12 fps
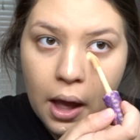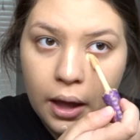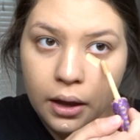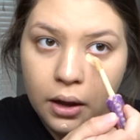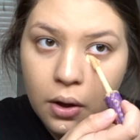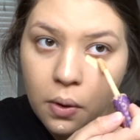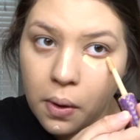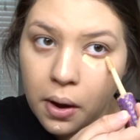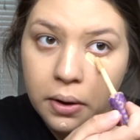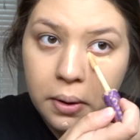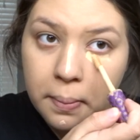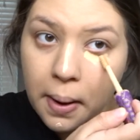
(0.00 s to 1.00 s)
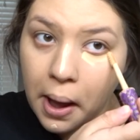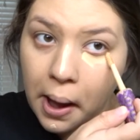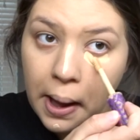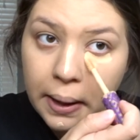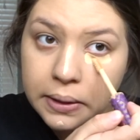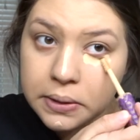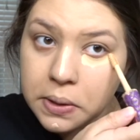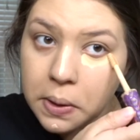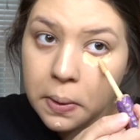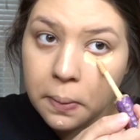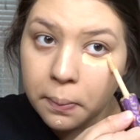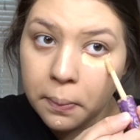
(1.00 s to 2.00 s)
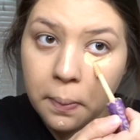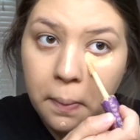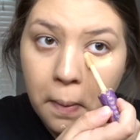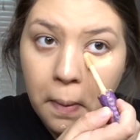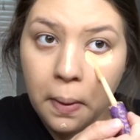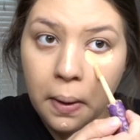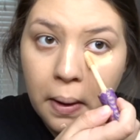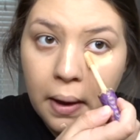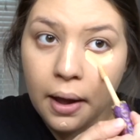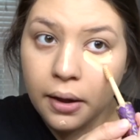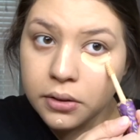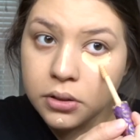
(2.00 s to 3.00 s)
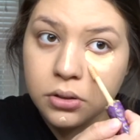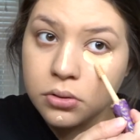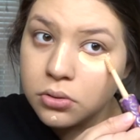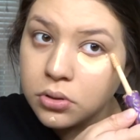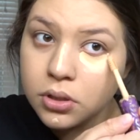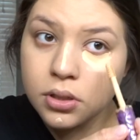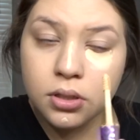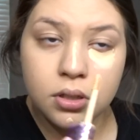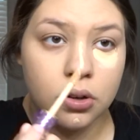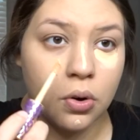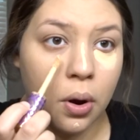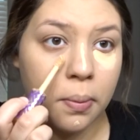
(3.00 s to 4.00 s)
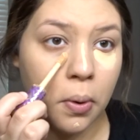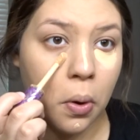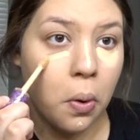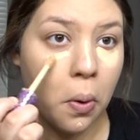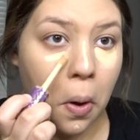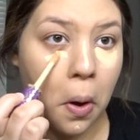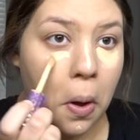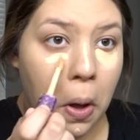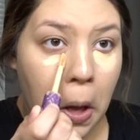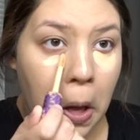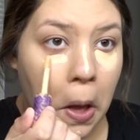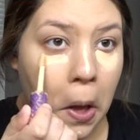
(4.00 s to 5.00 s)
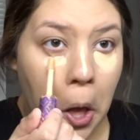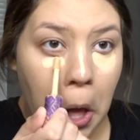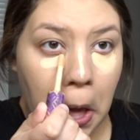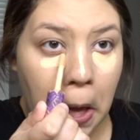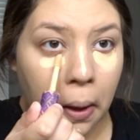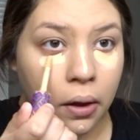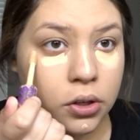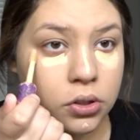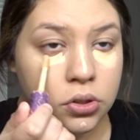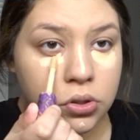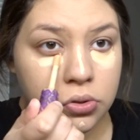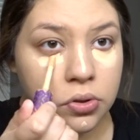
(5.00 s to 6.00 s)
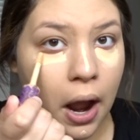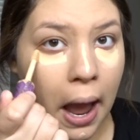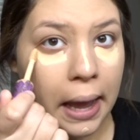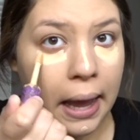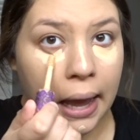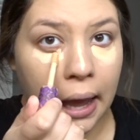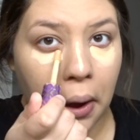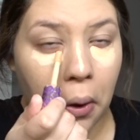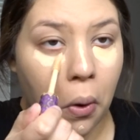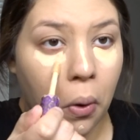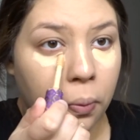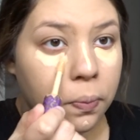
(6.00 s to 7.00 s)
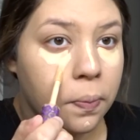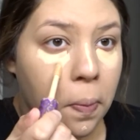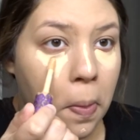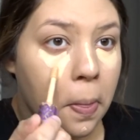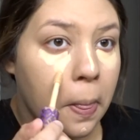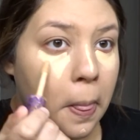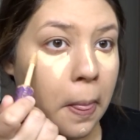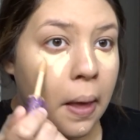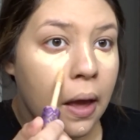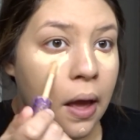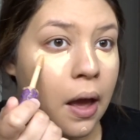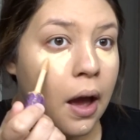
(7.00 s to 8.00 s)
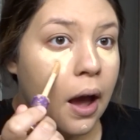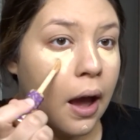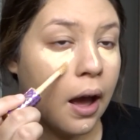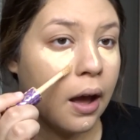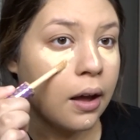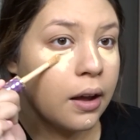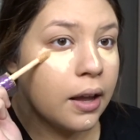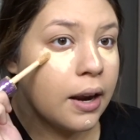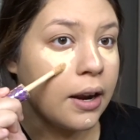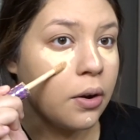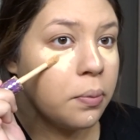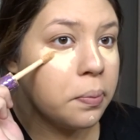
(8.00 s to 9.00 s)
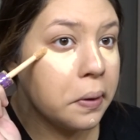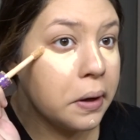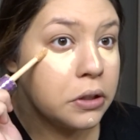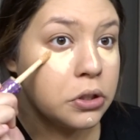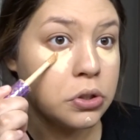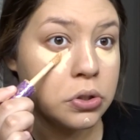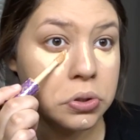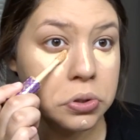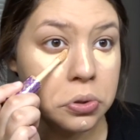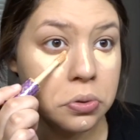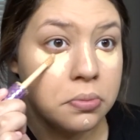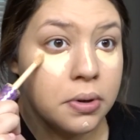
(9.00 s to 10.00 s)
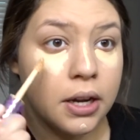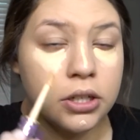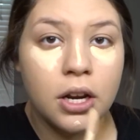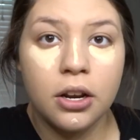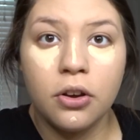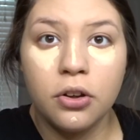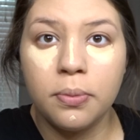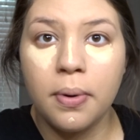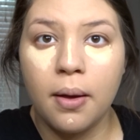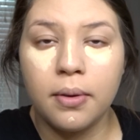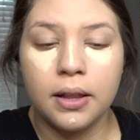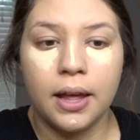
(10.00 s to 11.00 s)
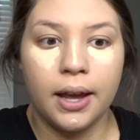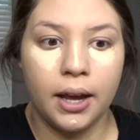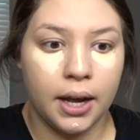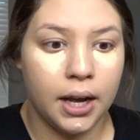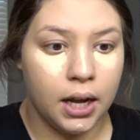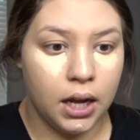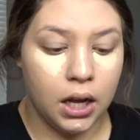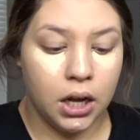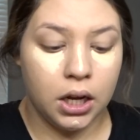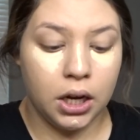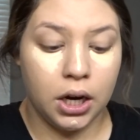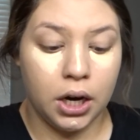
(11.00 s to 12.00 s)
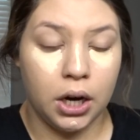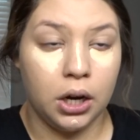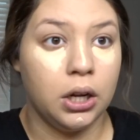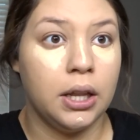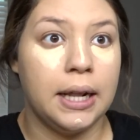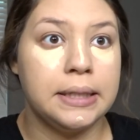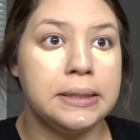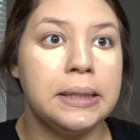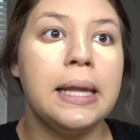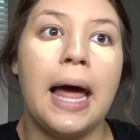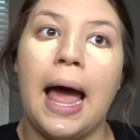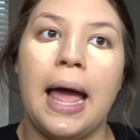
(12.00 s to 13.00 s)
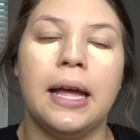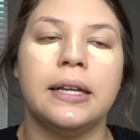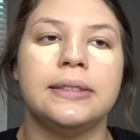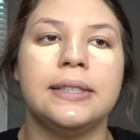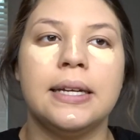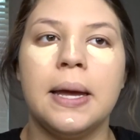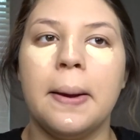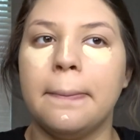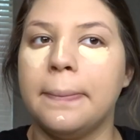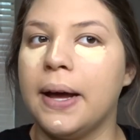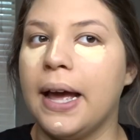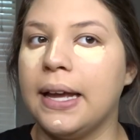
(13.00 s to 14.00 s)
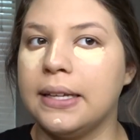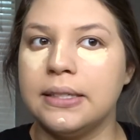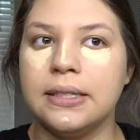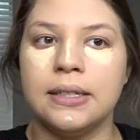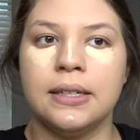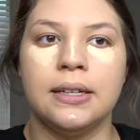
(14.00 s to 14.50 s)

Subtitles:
I go under my eyes and do just the normal triangle. Again, I don't put too much. I know you're probably like, girl, that's a lot, but